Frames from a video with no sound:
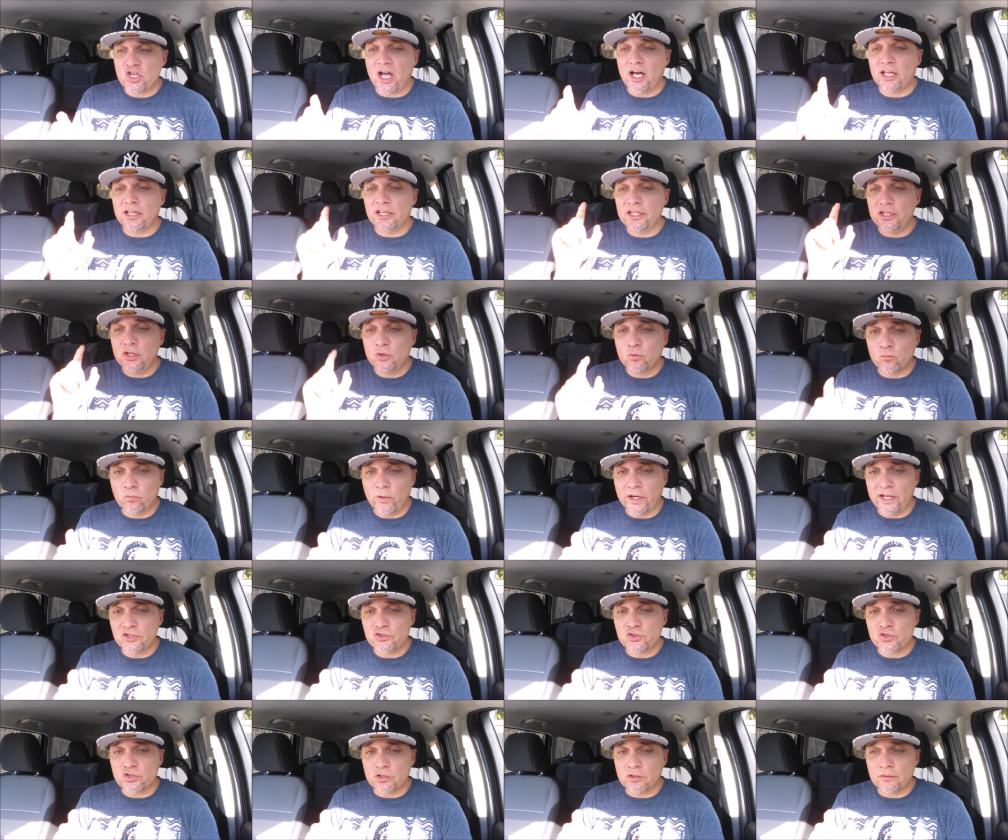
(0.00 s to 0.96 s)
Jolly
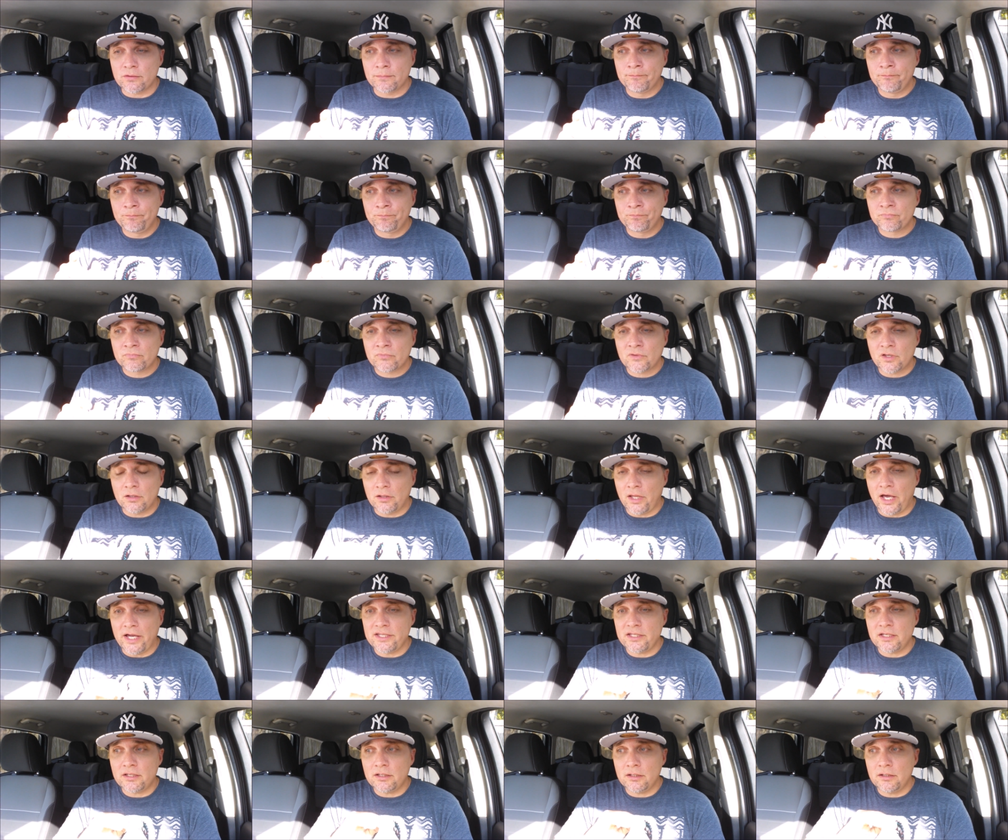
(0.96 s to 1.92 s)
Rancher.
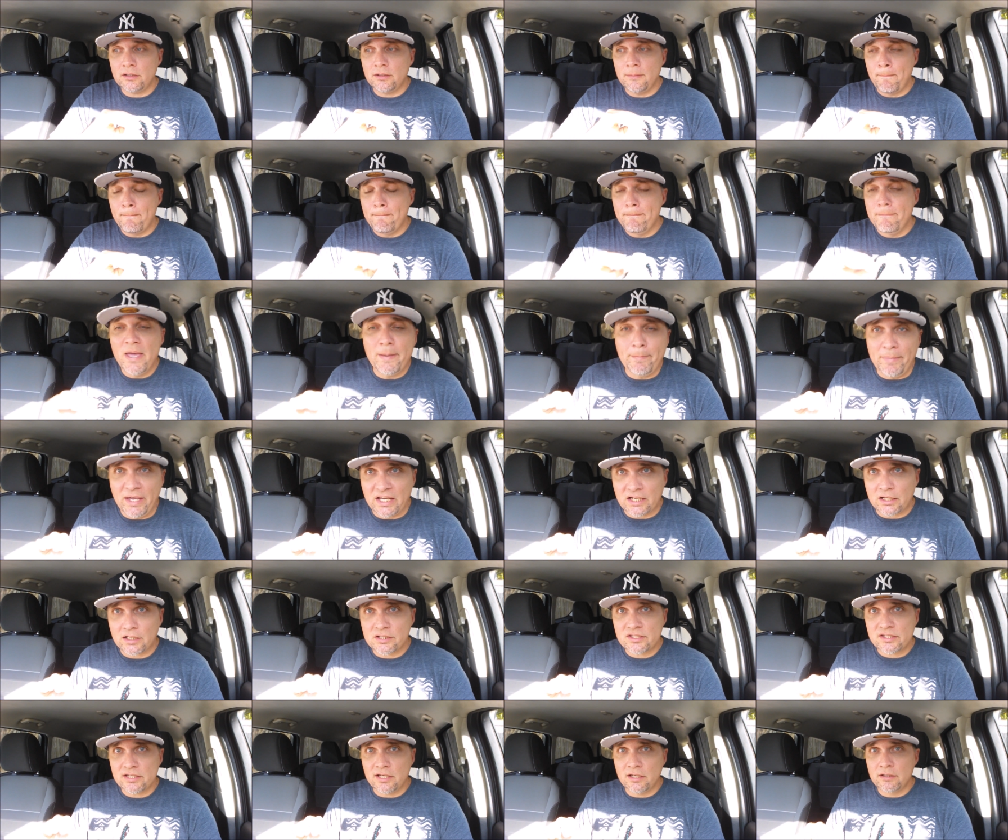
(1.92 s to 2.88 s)
Like
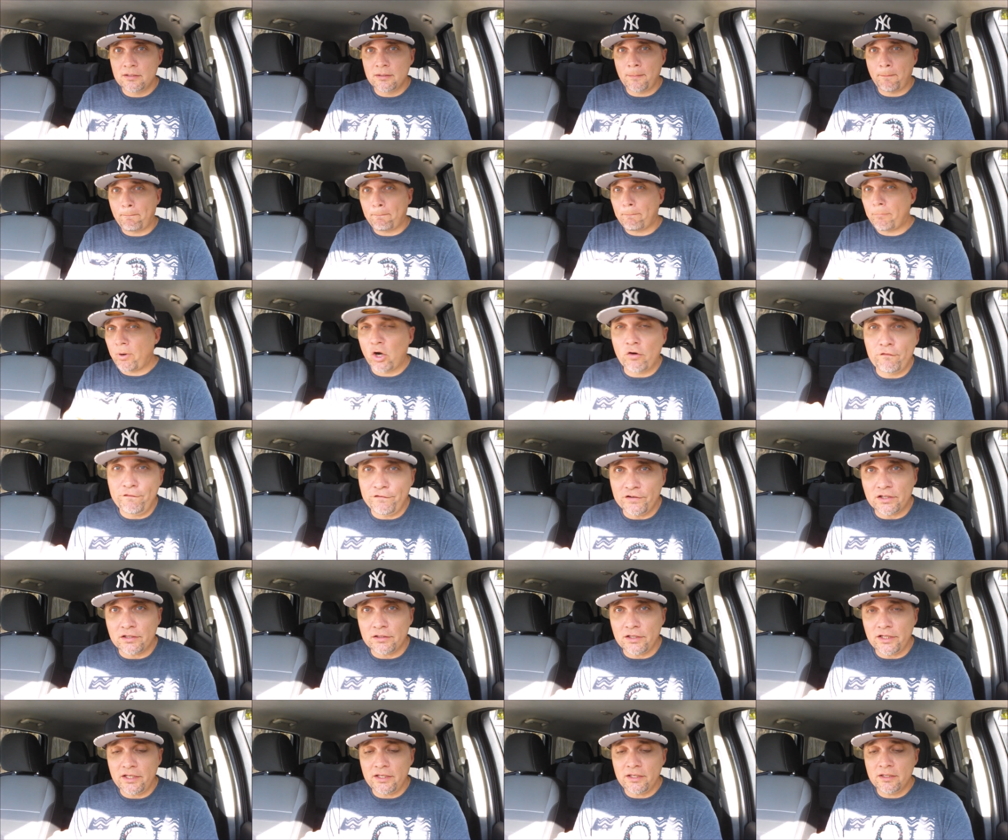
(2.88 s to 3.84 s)
mimicked
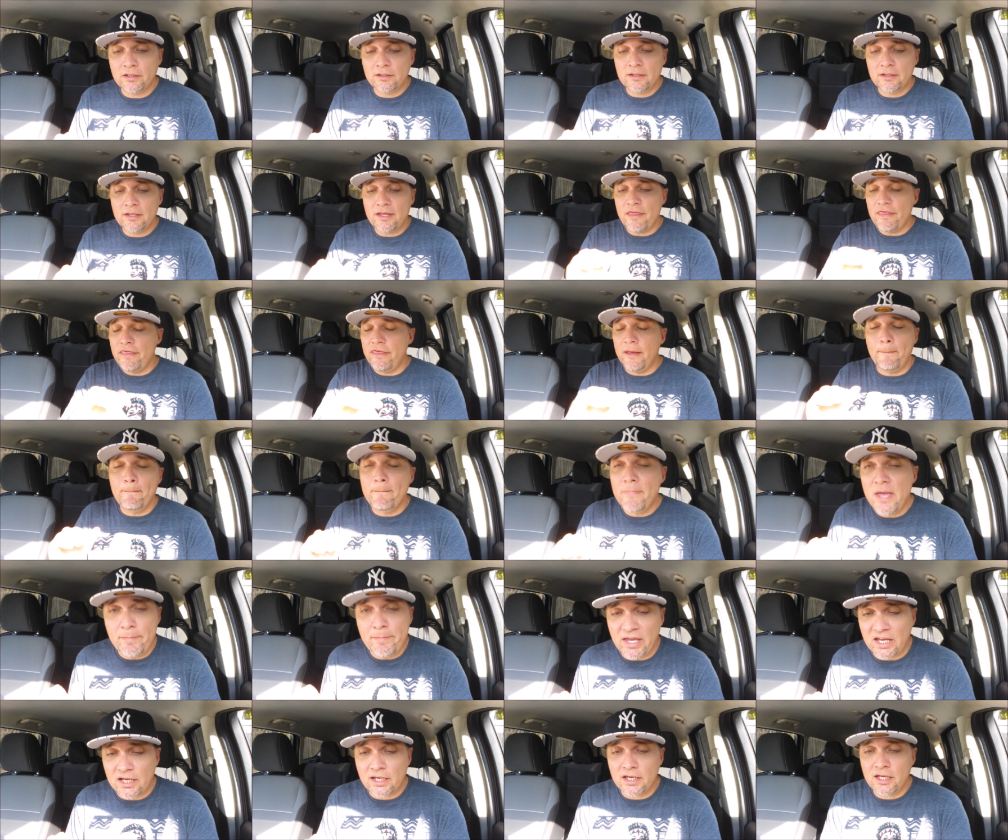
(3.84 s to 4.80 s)
perfectly. The
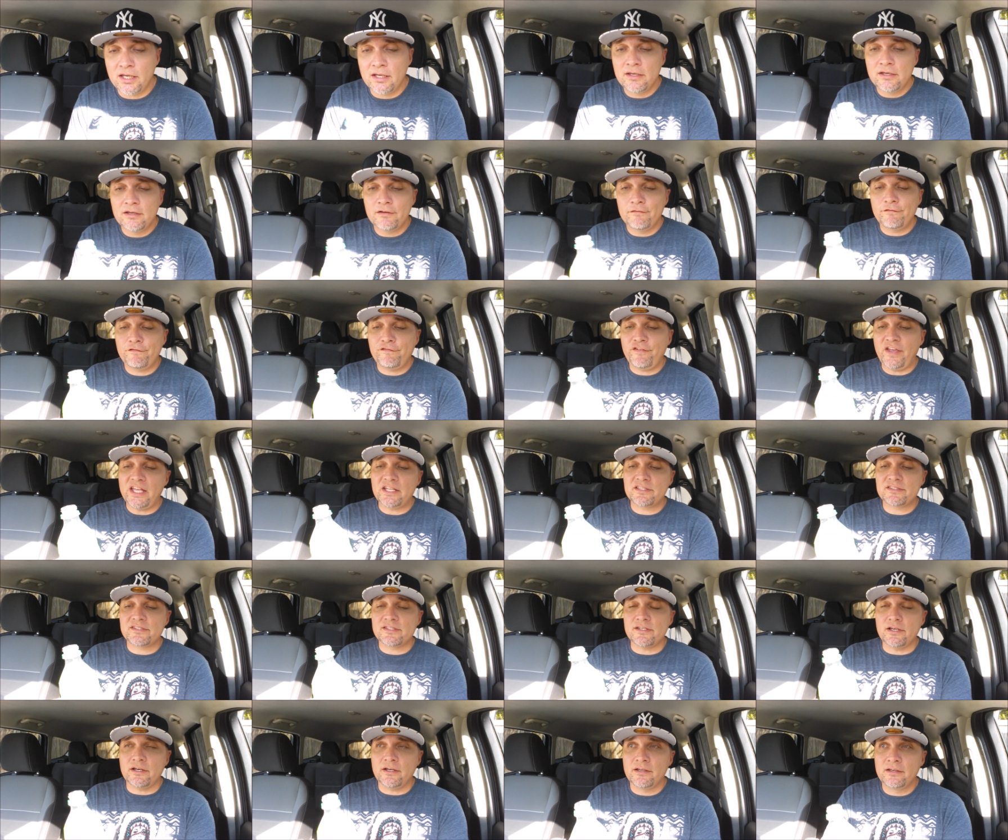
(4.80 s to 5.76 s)
mimic,
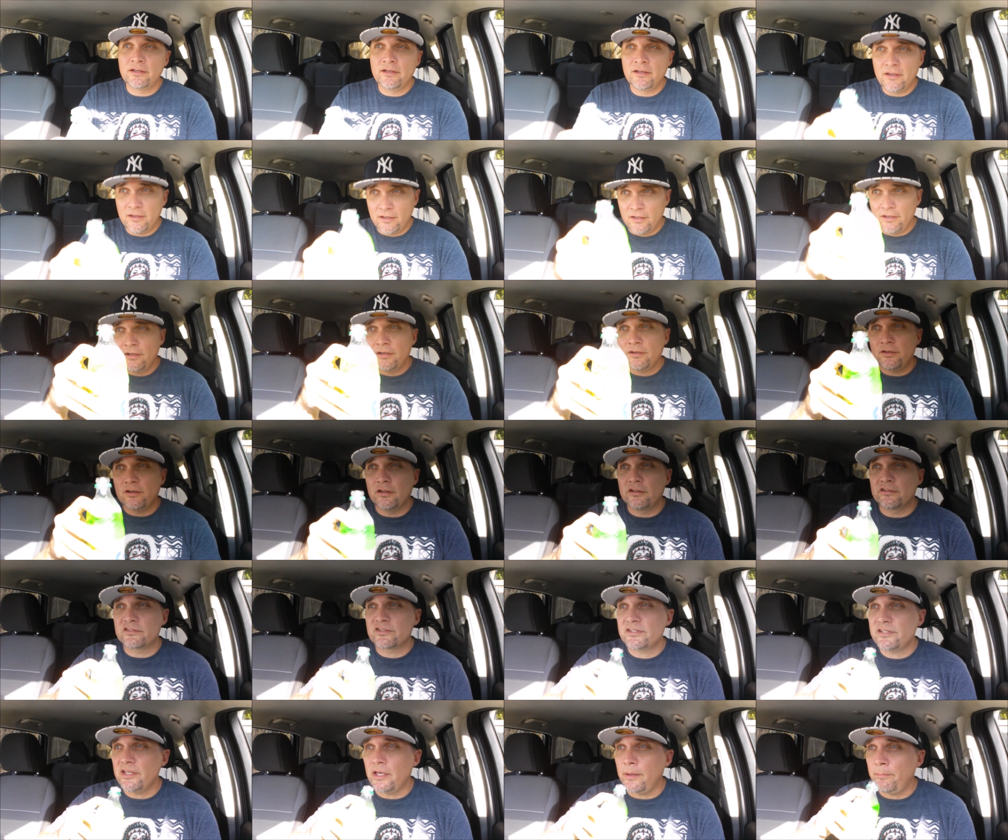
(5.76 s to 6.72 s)
Fanta.
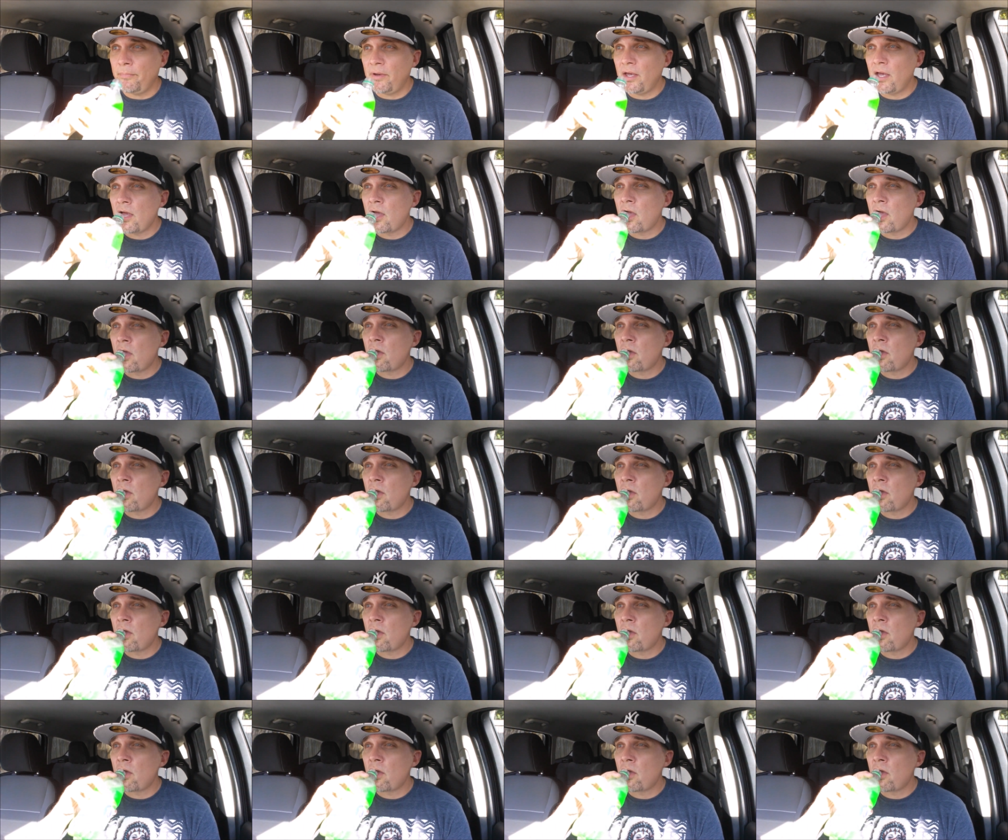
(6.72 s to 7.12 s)
Another sip.